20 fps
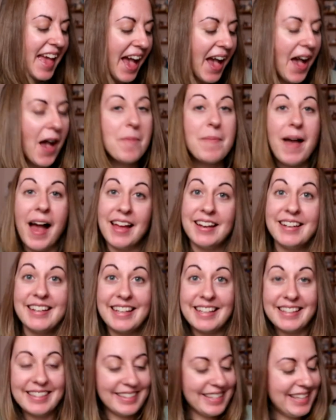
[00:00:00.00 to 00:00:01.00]
Um, and
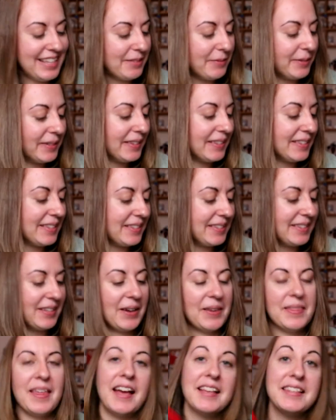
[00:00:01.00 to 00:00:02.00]
it's these ones, so
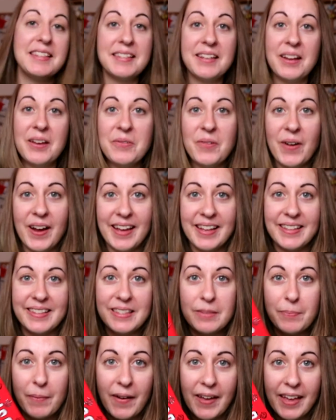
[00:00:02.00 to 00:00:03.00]
they're Snow White
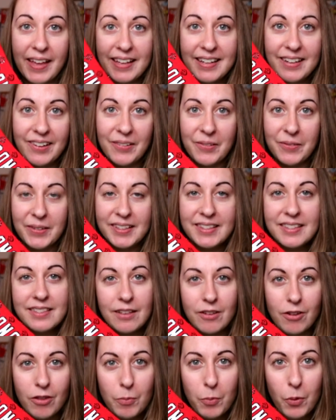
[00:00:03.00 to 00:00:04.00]
inspired long ones.
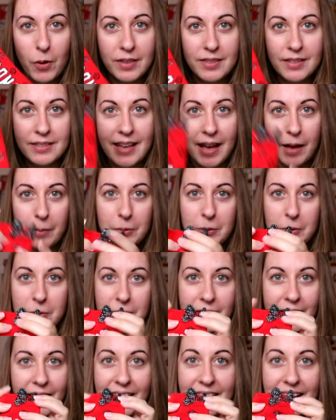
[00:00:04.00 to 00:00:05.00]
We've got Poisonous Apple.
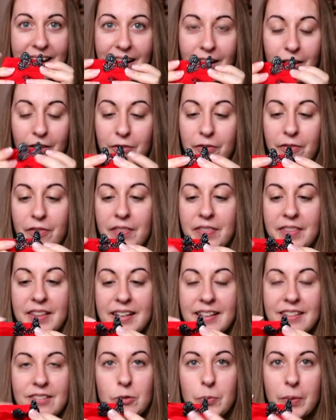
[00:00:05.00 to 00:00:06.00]
I love the
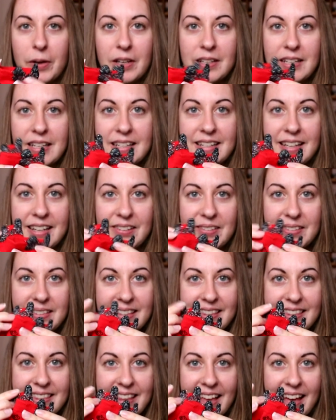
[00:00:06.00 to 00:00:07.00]
little bow details
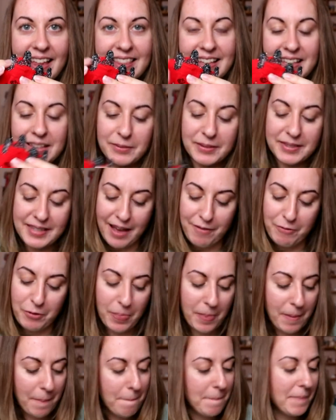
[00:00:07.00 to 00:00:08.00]
that these ones have
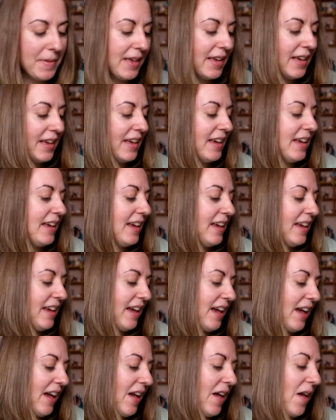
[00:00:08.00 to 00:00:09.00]
on them.
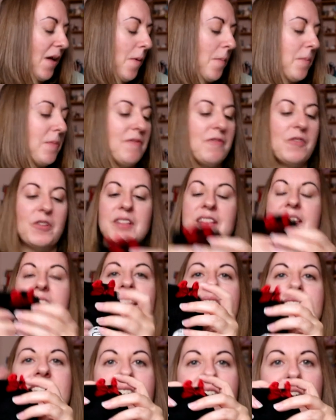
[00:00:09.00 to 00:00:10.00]
Um, you've got
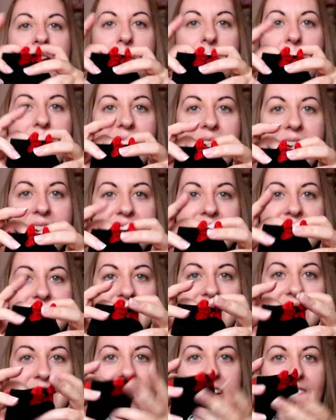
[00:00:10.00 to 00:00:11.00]
Snow White,
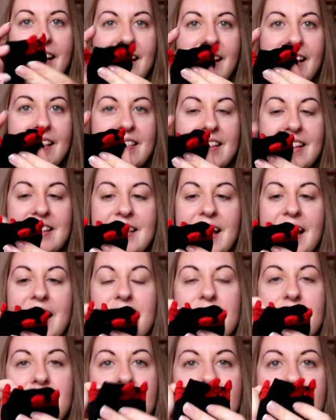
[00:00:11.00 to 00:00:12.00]
and these
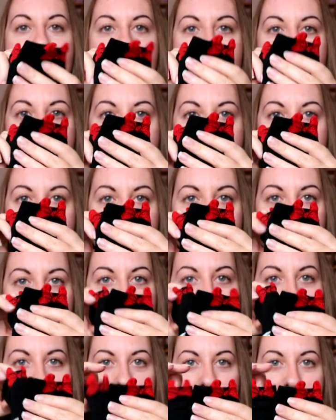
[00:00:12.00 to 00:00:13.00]
have a little
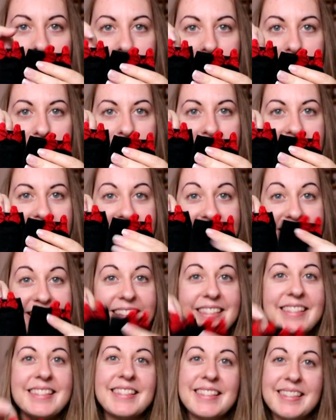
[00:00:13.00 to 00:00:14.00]
red bow, which is
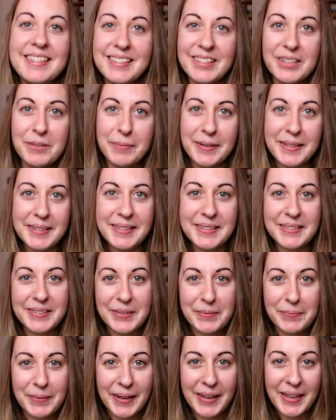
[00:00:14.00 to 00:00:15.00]
super,
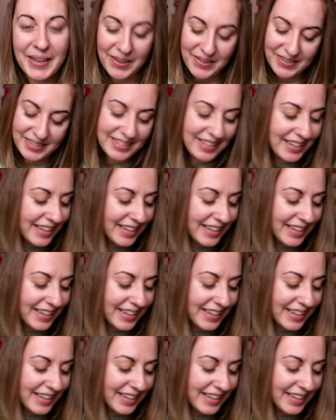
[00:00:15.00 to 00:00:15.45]
super cute.